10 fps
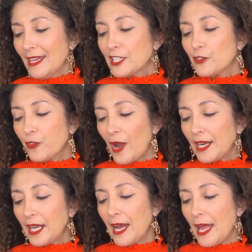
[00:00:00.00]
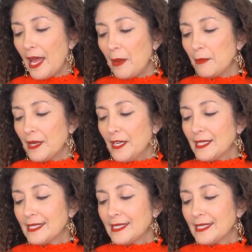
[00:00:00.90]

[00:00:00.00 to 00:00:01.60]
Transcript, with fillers: This Veronica M